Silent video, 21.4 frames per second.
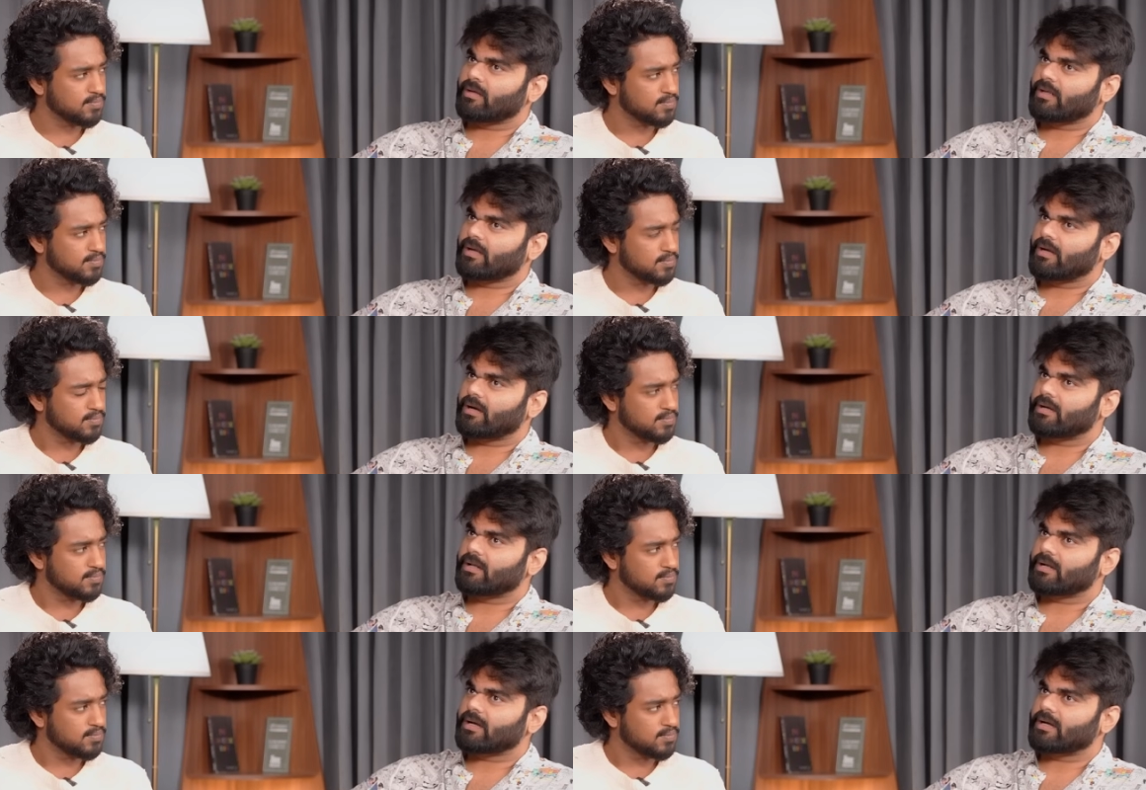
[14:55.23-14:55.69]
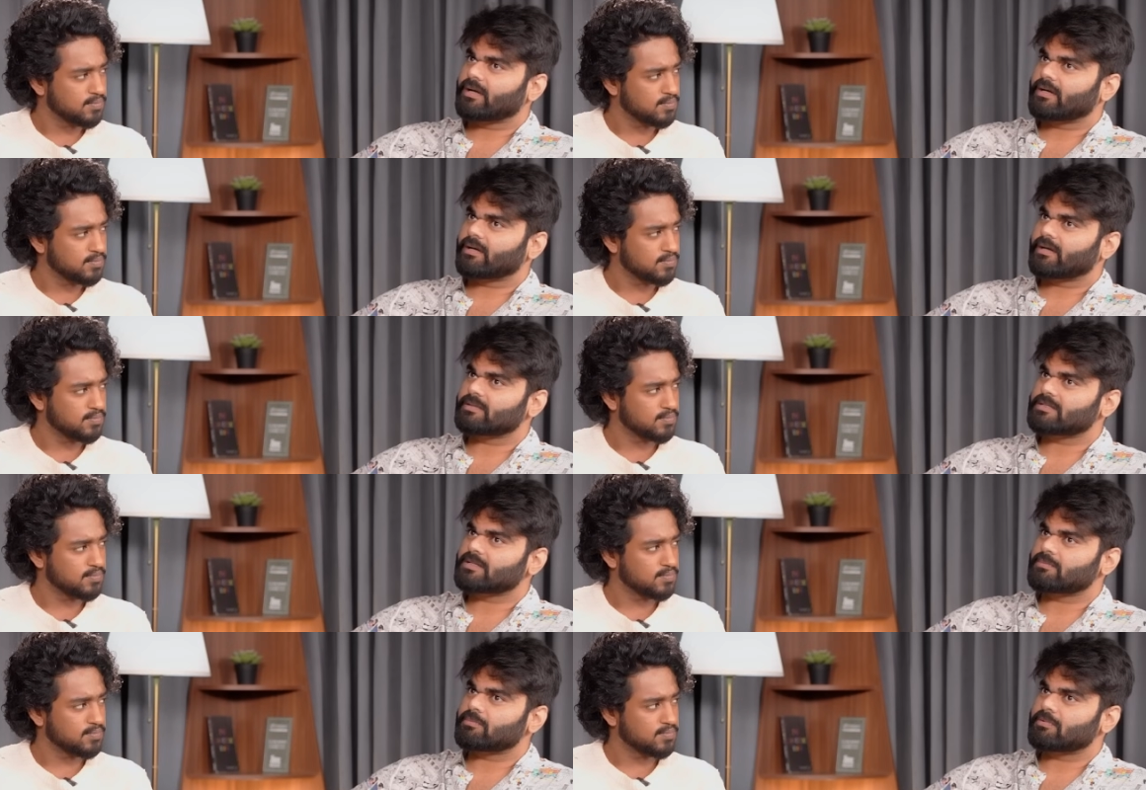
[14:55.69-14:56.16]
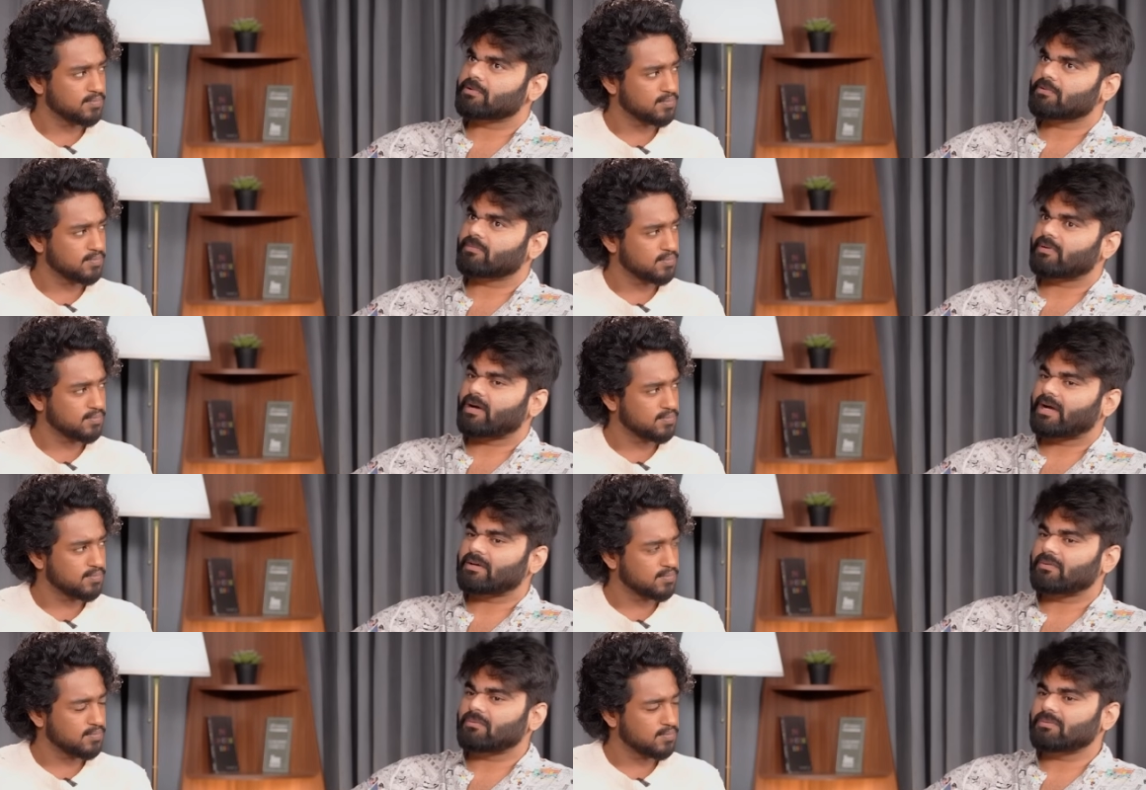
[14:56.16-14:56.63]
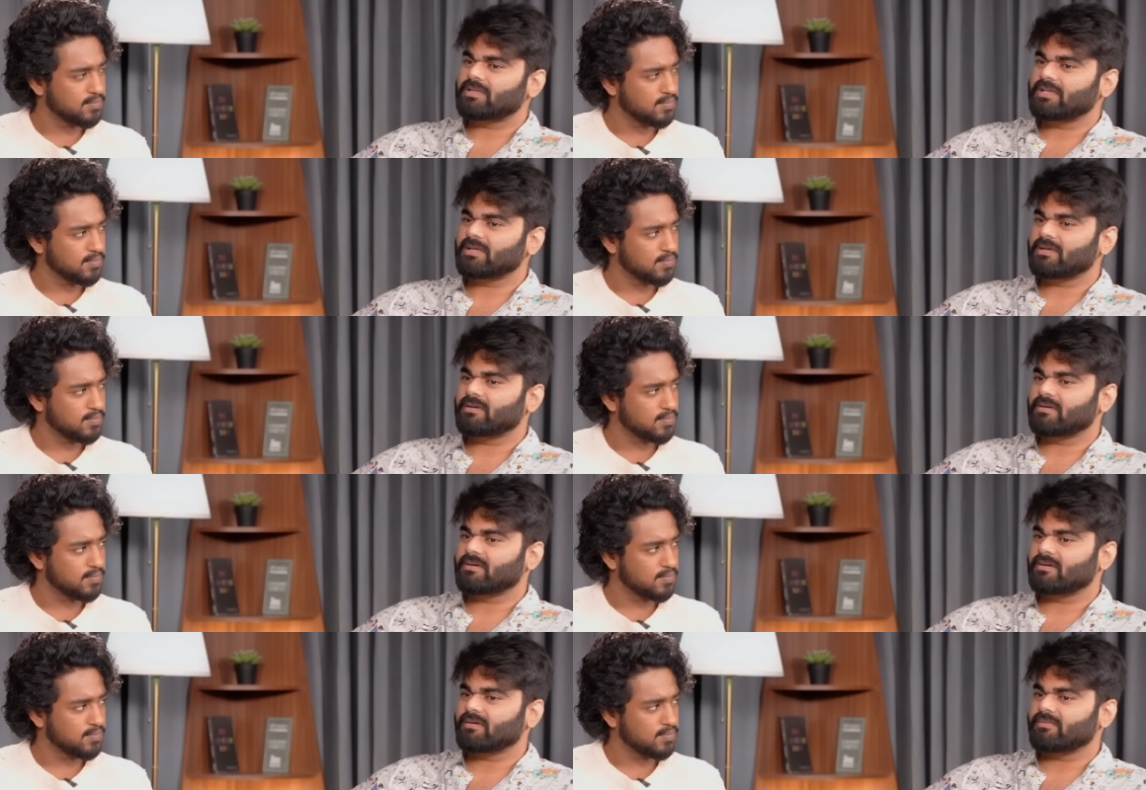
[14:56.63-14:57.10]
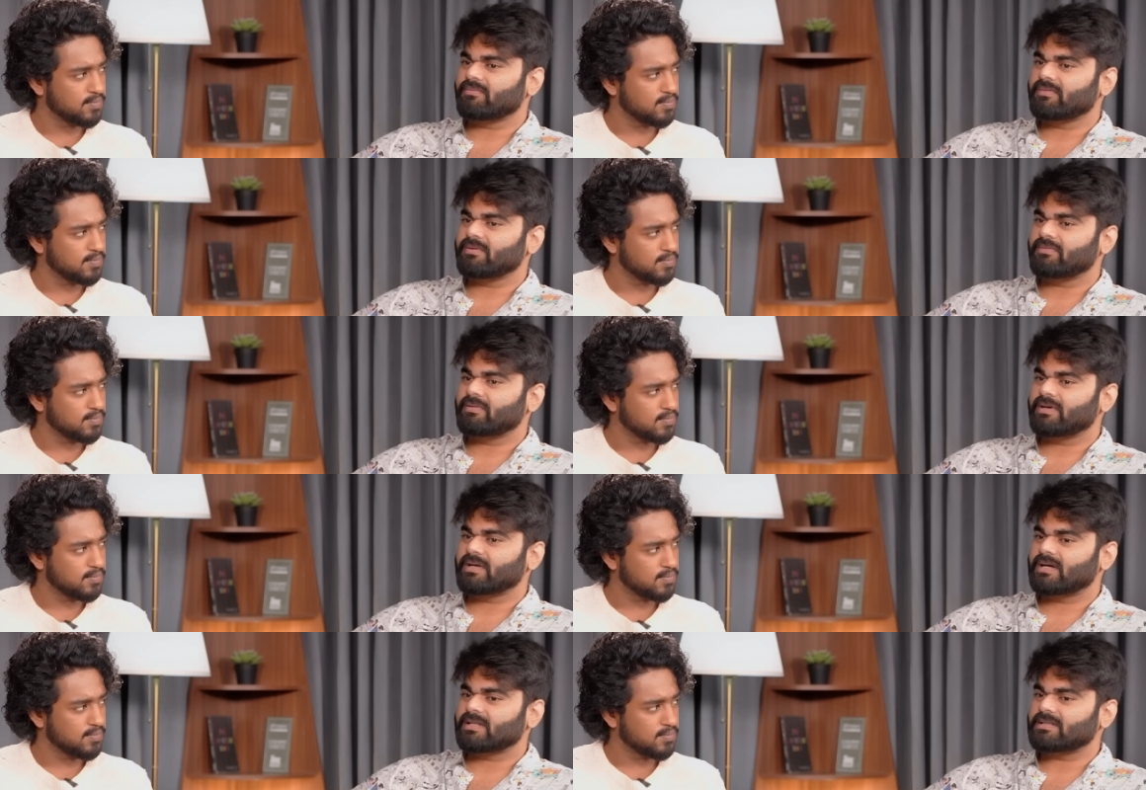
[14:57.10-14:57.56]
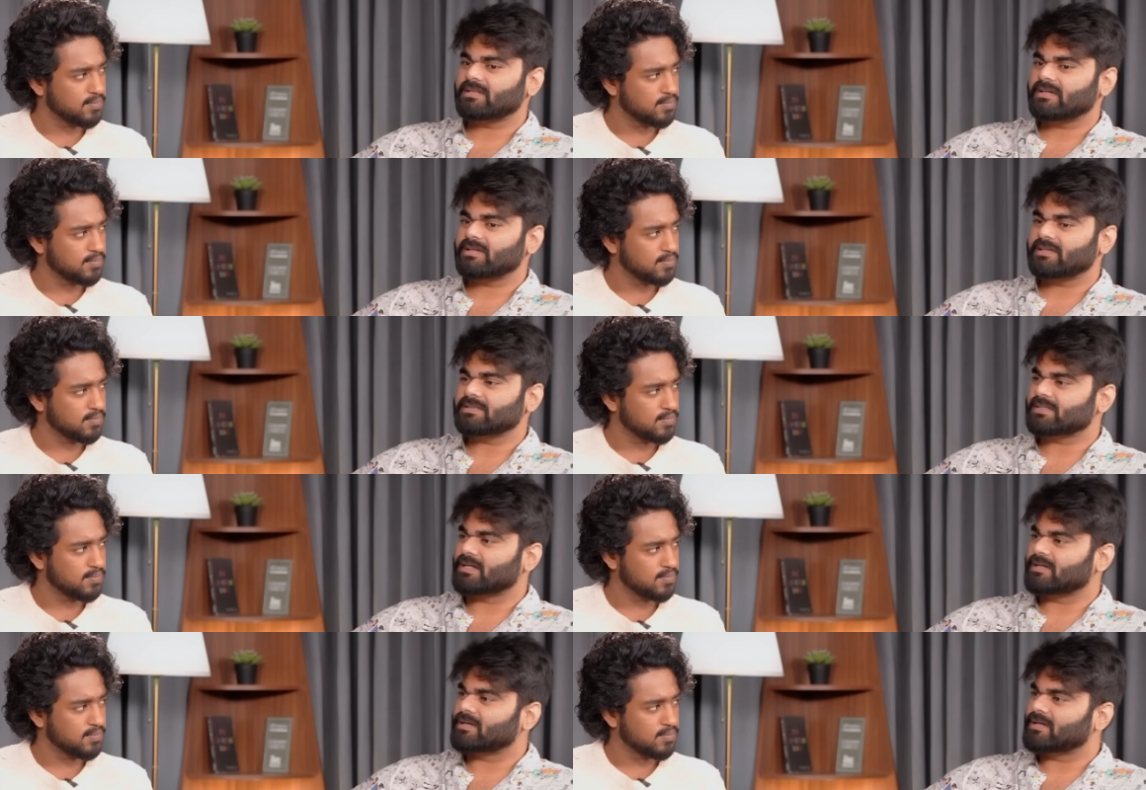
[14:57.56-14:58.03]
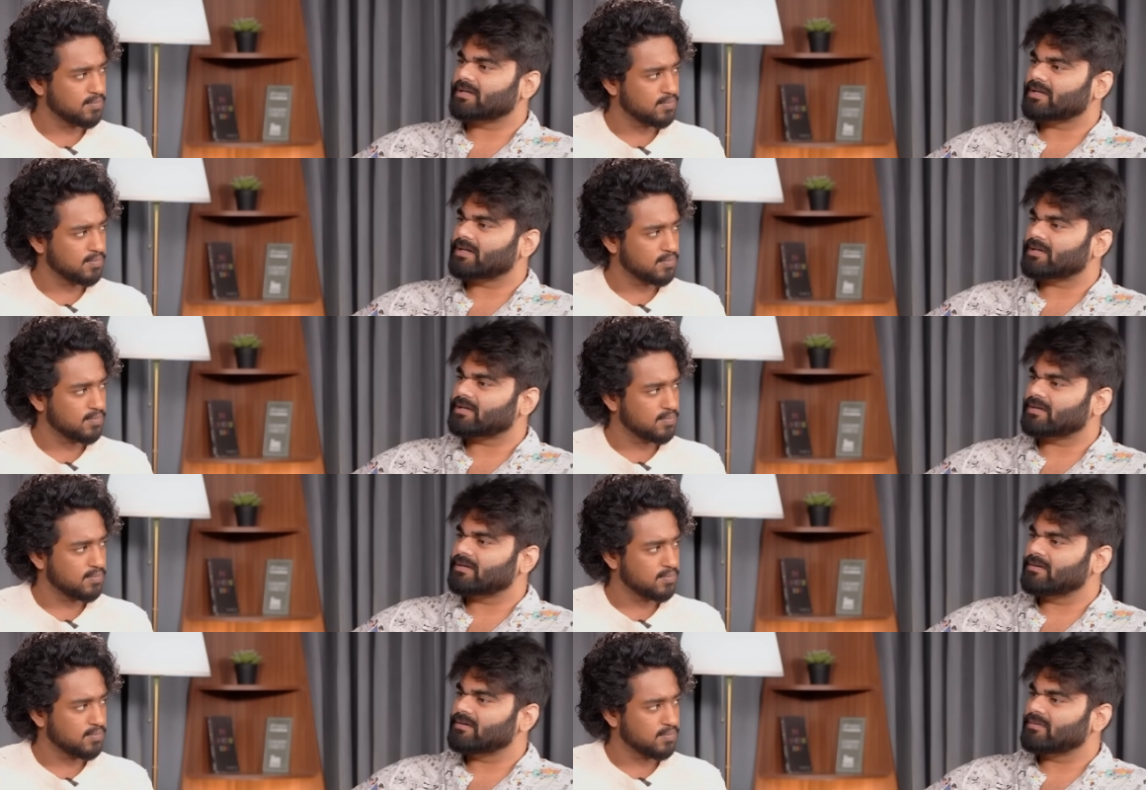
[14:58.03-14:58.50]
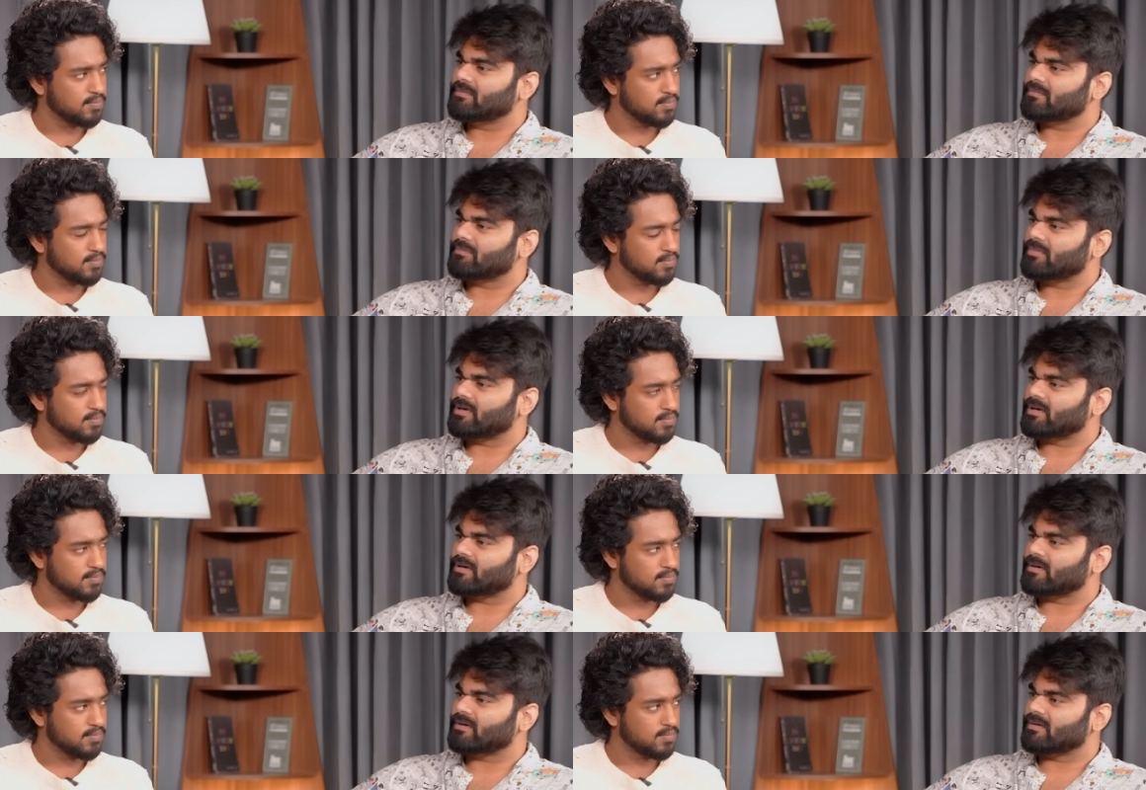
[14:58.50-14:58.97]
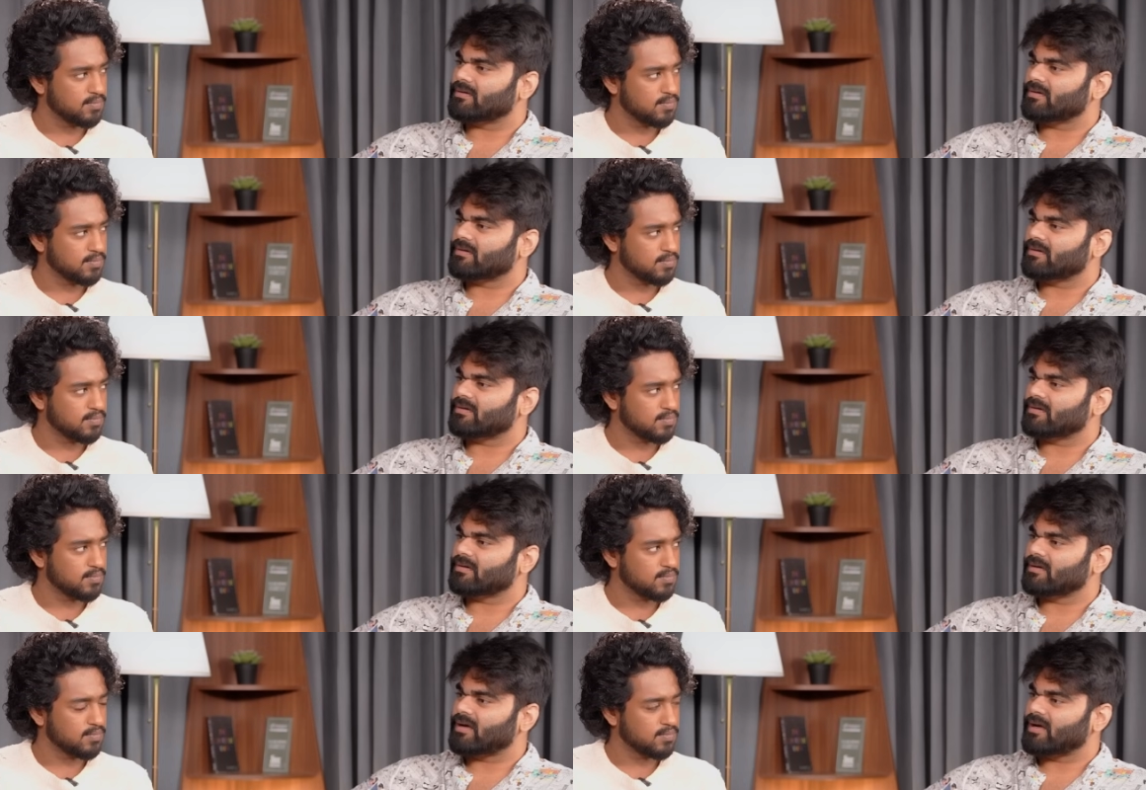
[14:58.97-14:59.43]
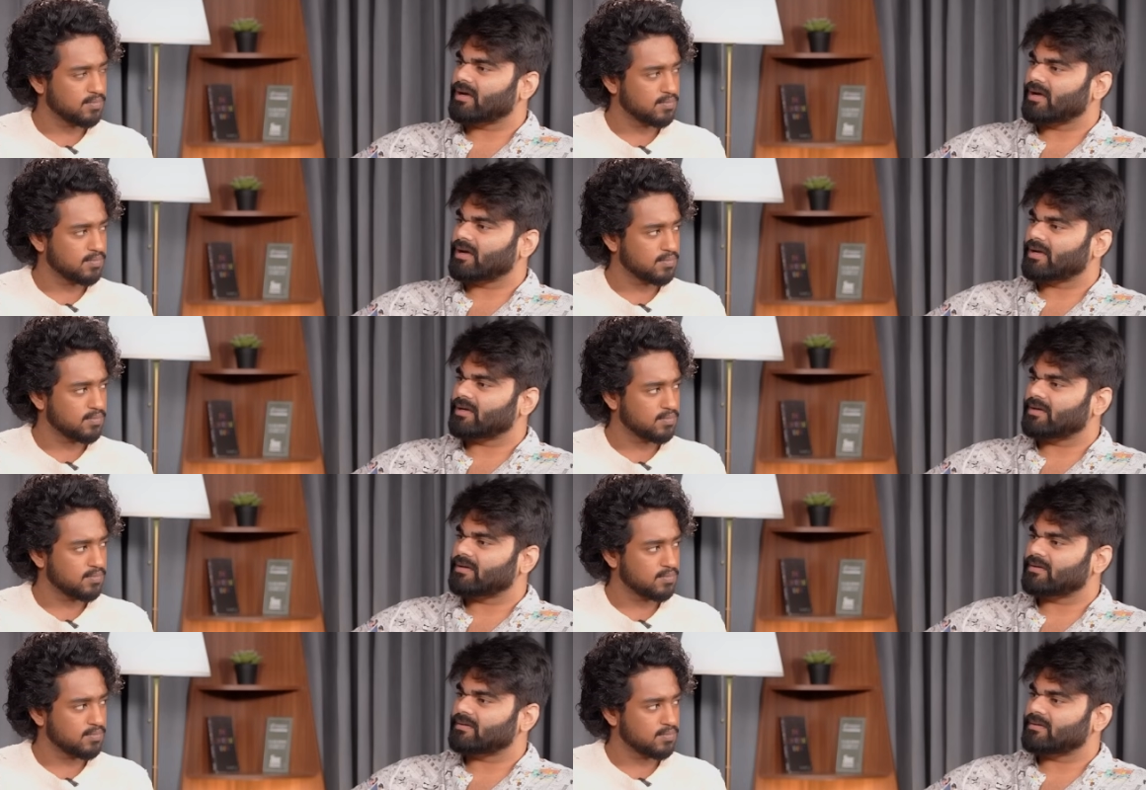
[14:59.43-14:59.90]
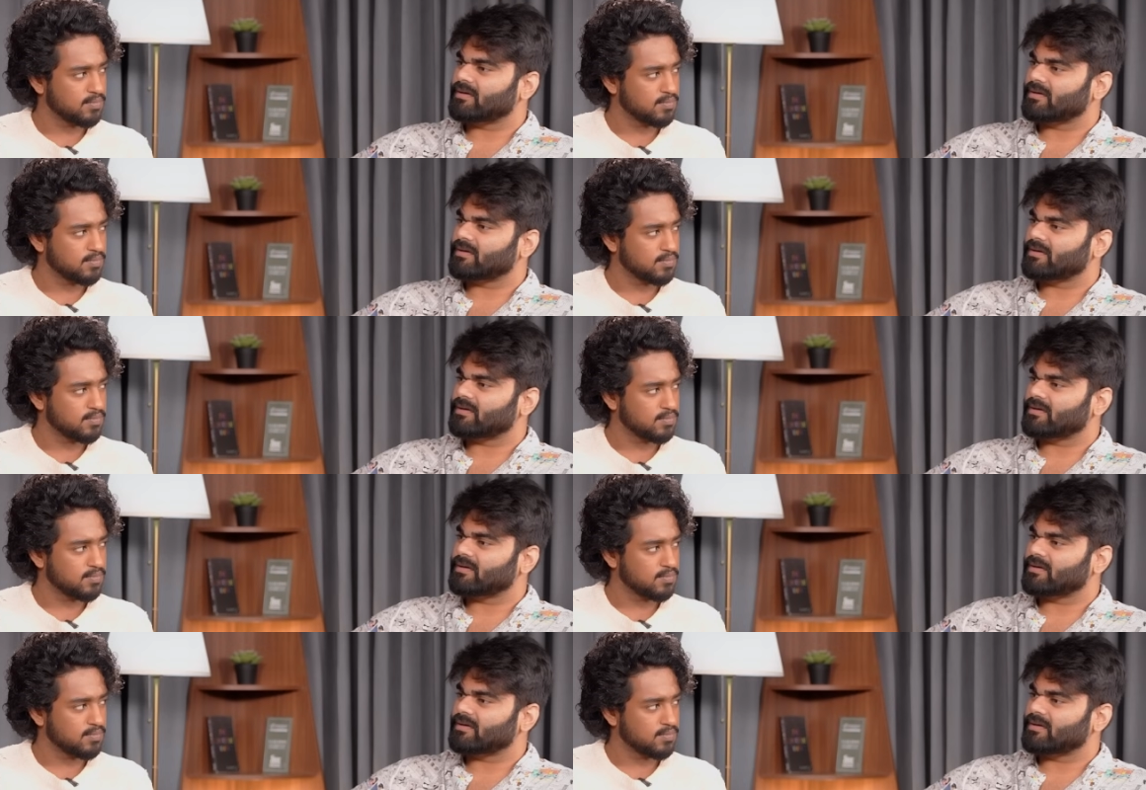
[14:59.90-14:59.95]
Speaker 1: Underrated and Japan. I don't think uh, Vivek Athreya is underrated, but yeah, I,